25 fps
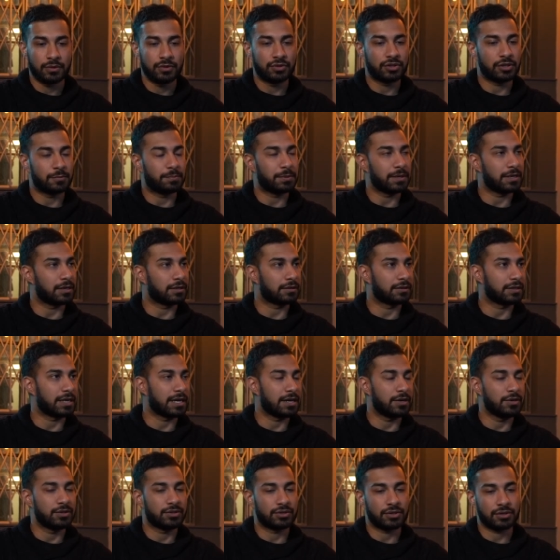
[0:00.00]
who should be on
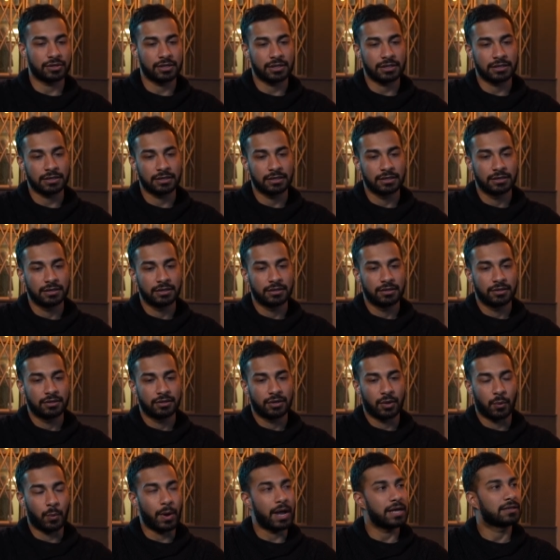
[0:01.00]
there, who shouldn't,
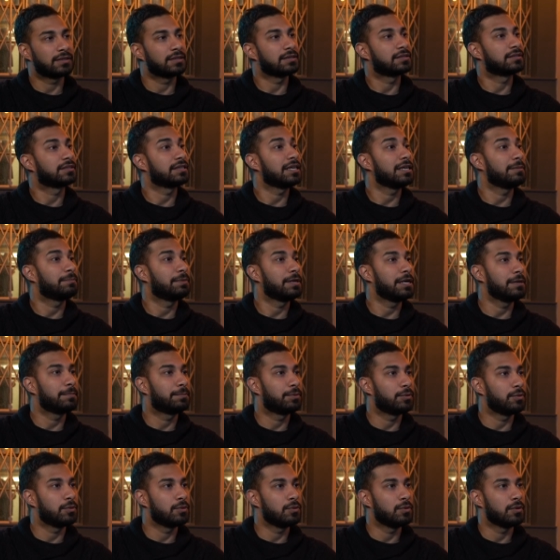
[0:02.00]
where to seat
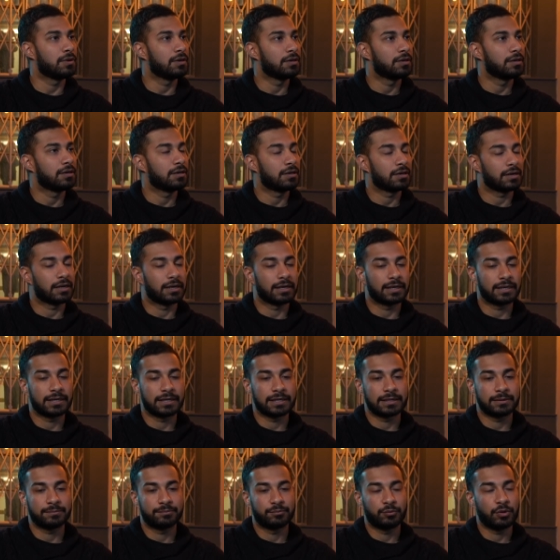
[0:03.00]
people. Um,
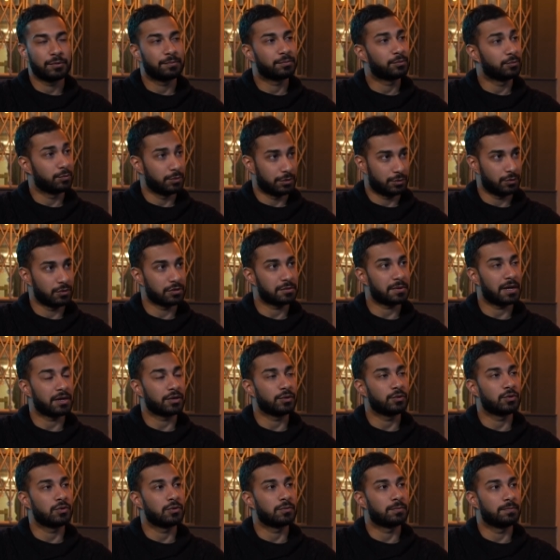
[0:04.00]
yeah. we, we talked about
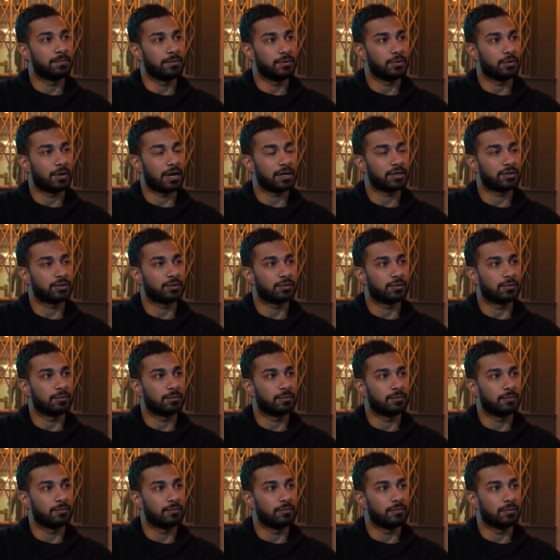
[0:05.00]
your your actual
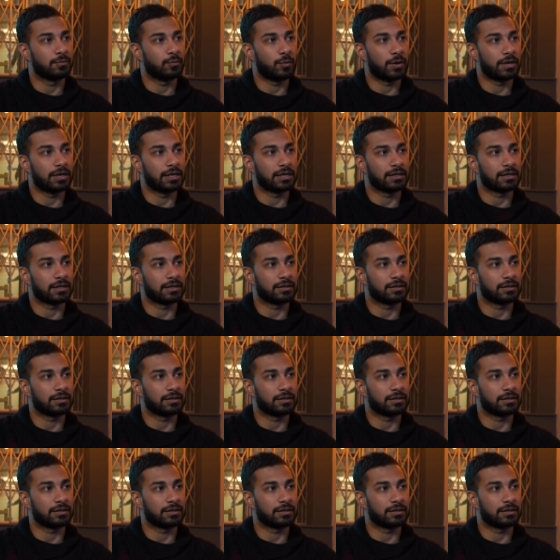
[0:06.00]
wedding